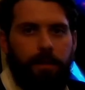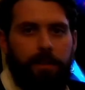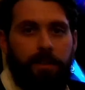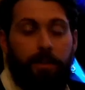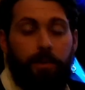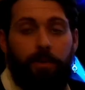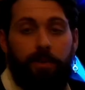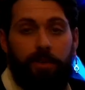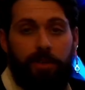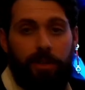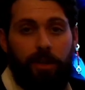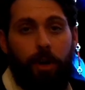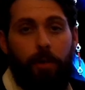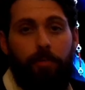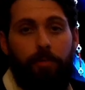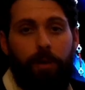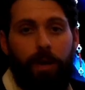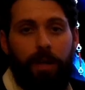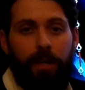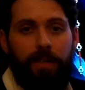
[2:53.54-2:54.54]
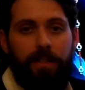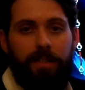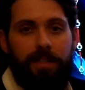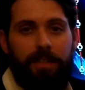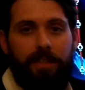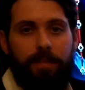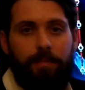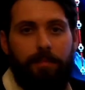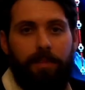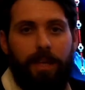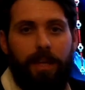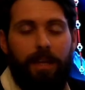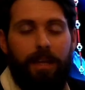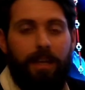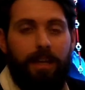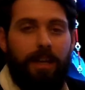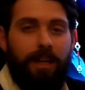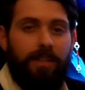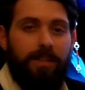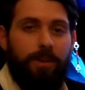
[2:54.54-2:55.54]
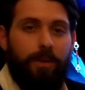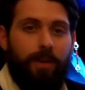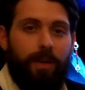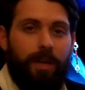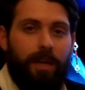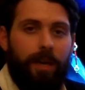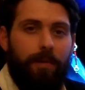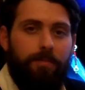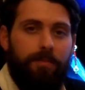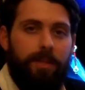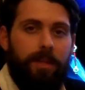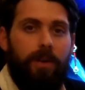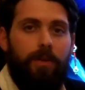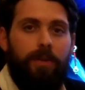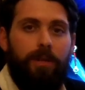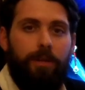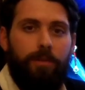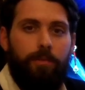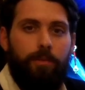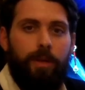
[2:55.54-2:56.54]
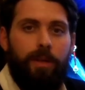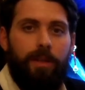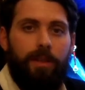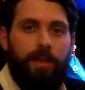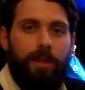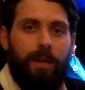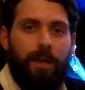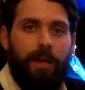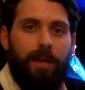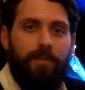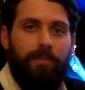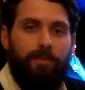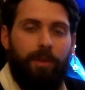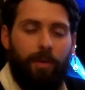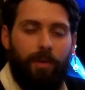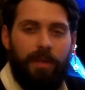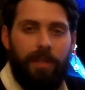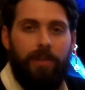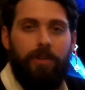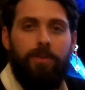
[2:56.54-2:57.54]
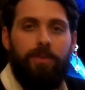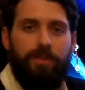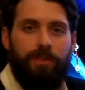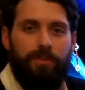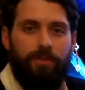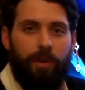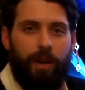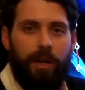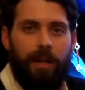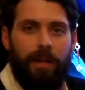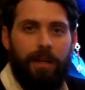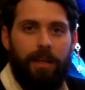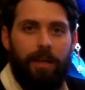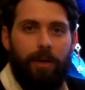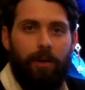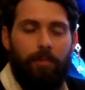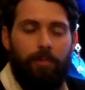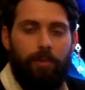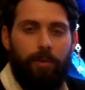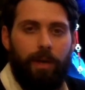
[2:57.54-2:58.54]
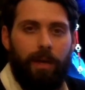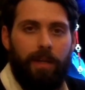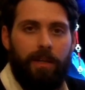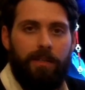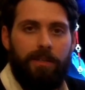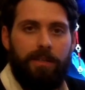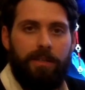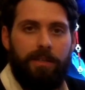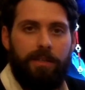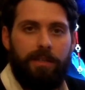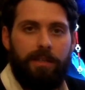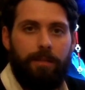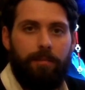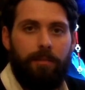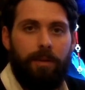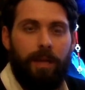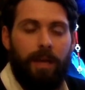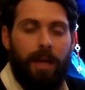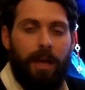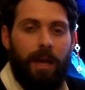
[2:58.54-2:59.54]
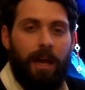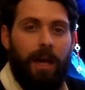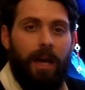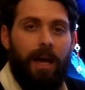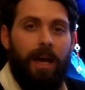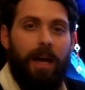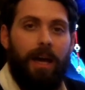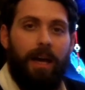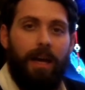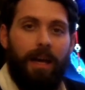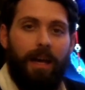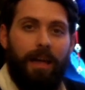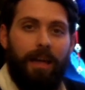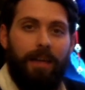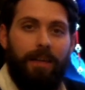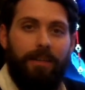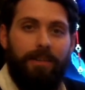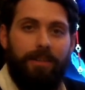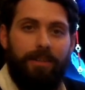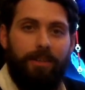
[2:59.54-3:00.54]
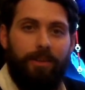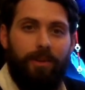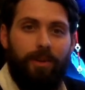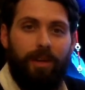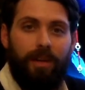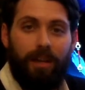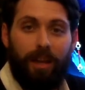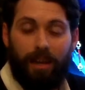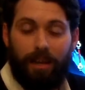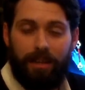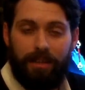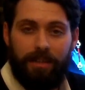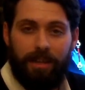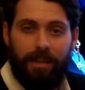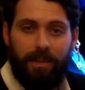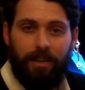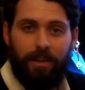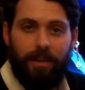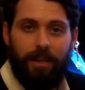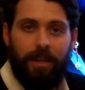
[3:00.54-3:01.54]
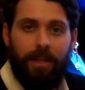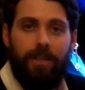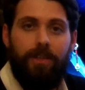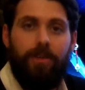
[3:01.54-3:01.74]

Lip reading: So onto the operating system then. So it comes loaded with a very user-friendly operating system, and you can, like I said earlier,